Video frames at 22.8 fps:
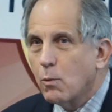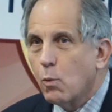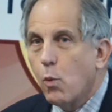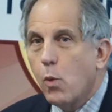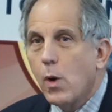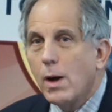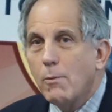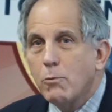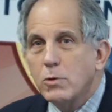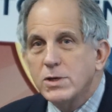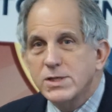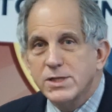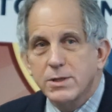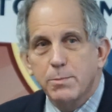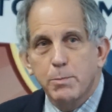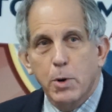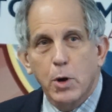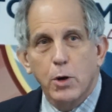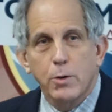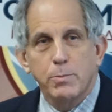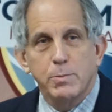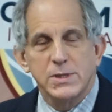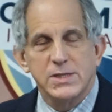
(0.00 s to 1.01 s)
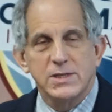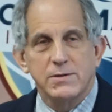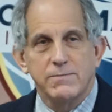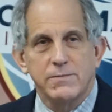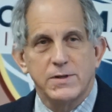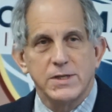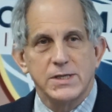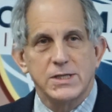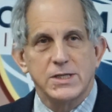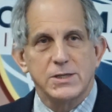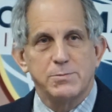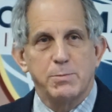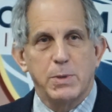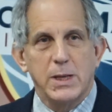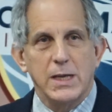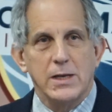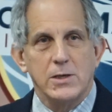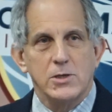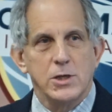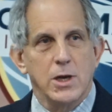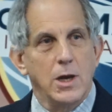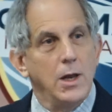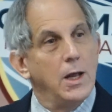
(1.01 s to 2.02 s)
What was the purpose of this
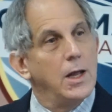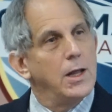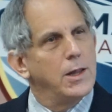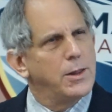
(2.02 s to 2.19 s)
speech?